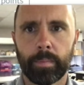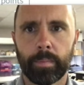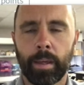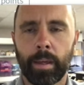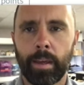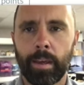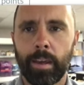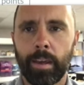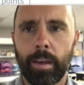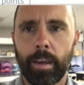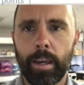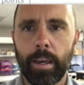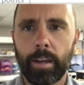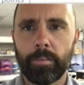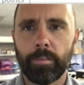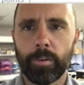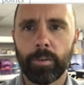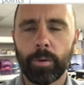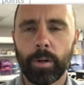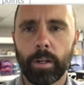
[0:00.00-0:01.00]
Hey
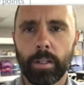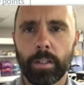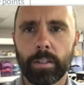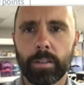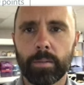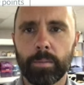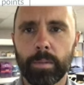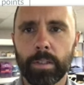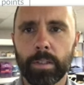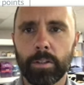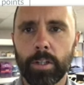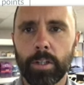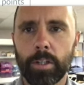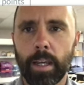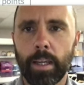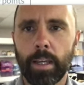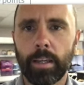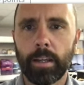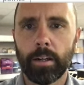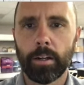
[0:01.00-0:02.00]
everyone, it's Mr. J
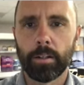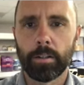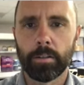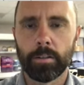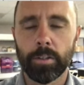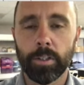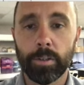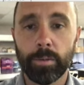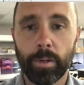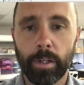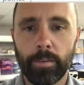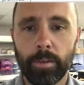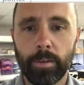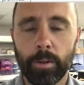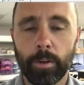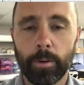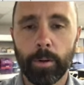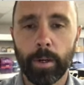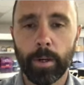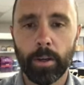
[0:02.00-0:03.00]
here. Just want to give you a
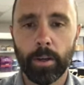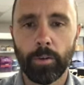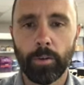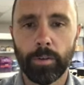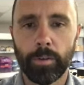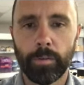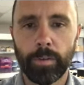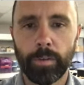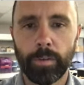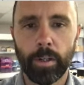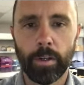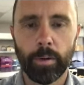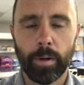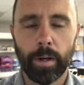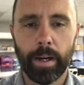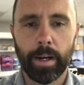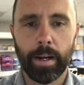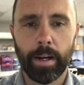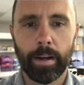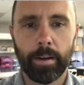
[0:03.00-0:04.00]
quick overview
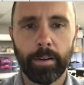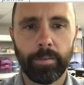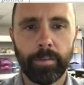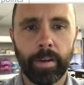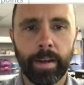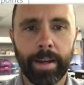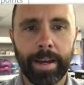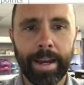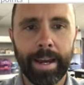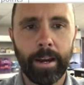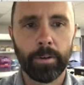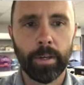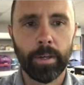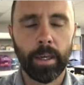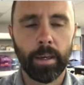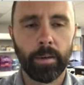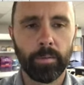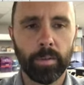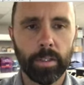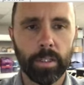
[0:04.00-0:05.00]
of how
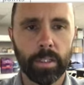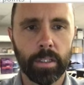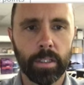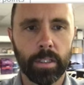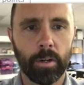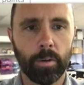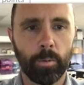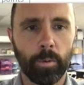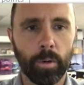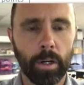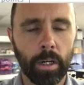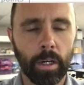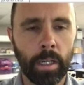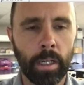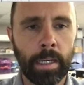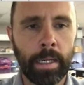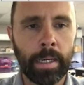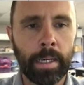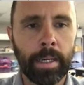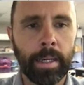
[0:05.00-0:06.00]
Canvas is going to work
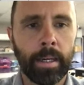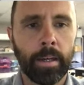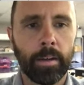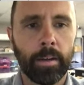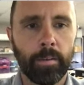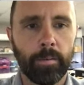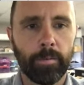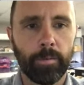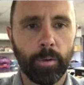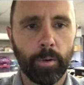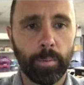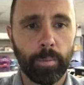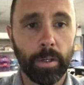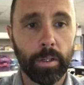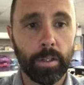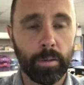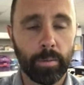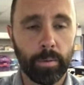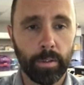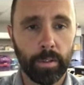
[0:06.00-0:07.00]
for
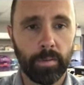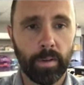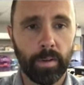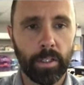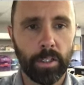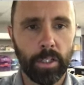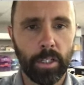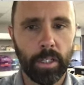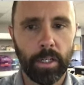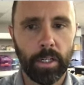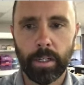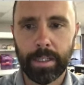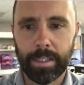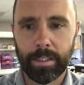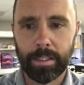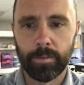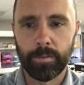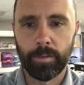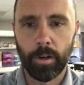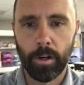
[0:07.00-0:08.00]
Principles of Engineering this
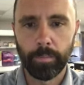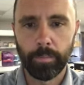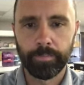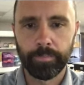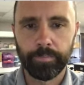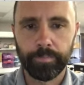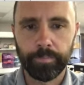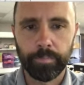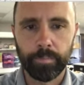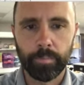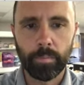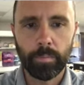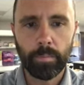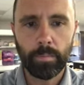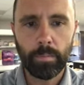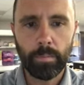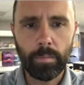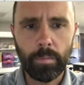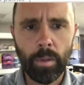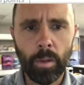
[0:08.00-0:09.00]
fall.
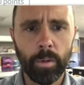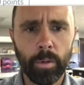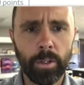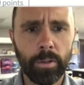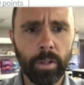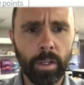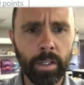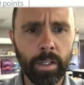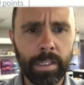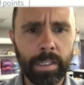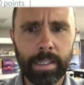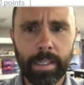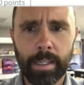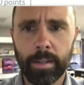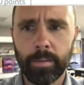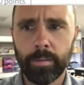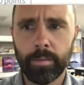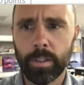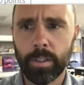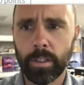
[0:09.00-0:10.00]
When you log into
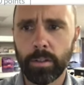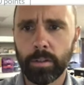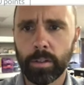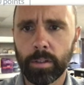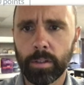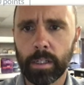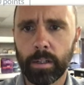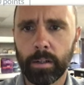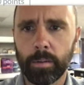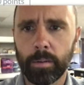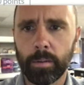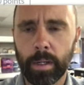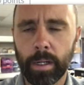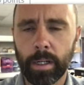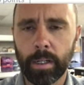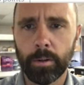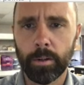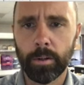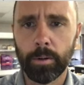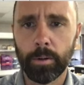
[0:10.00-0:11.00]
Canvas and you click on my
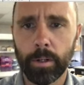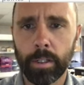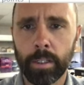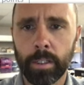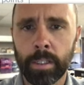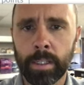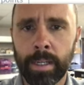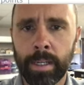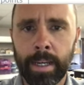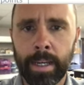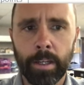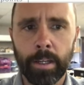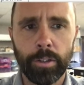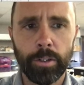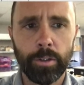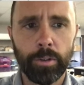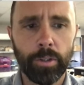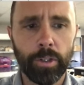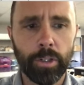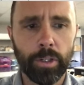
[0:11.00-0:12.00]
course,
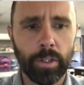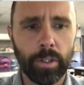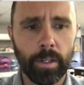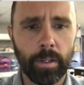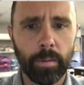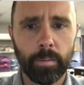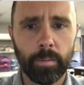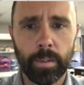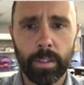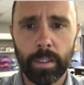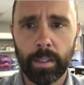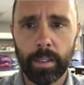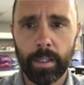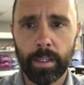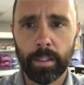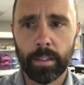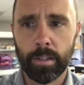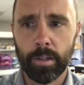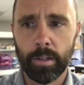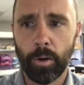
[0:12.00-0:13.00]
you should come to
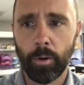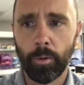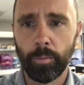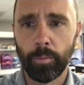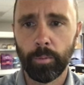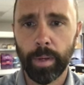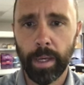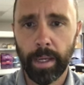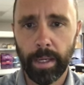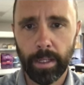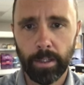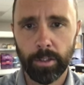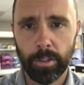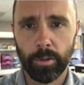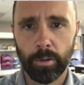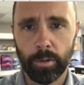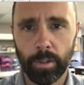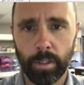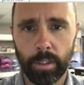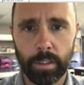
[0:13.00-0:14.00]
this homepage
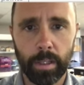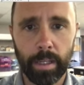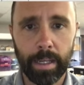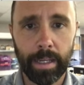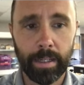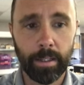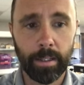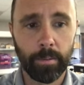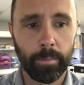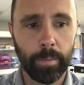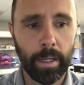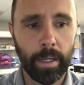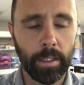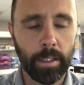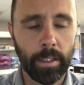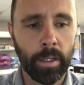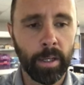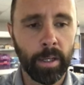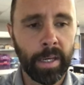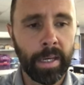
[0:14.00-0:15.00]
or this landing page.
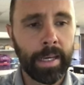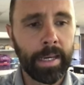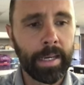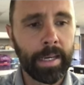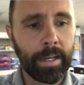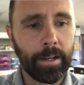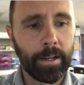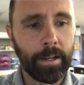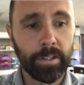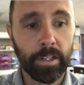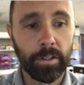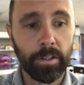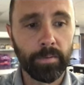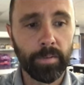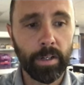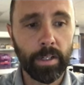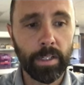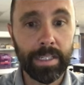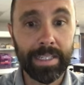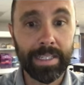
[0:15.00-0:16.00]
Now it's going to look
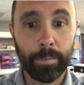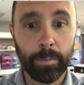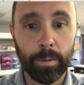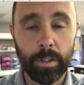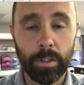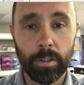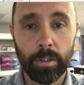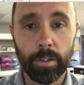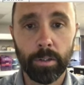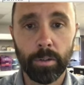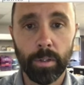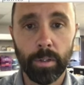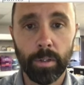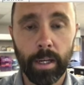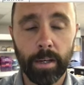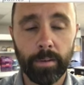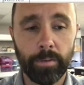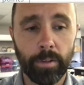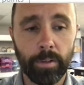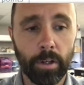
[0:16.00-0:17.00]
very similar to a lot
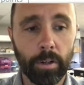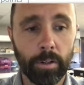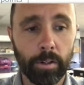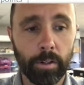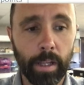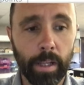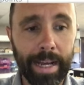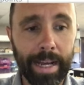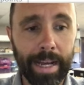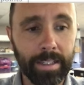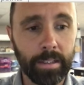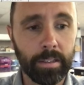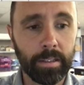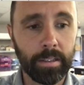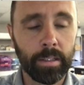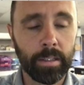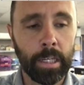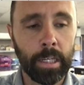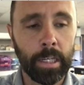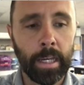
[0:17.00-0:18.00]
of your other
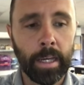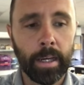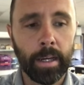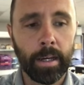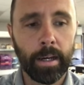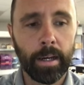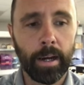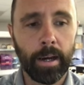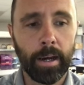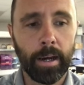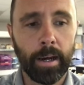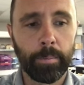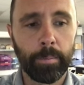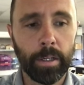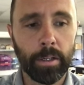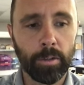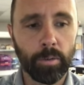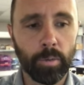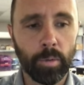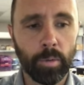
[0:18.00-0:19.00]
classes because
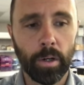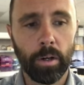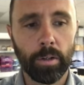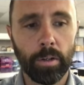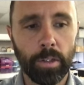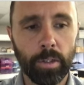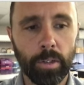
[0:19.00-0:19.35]
we're all using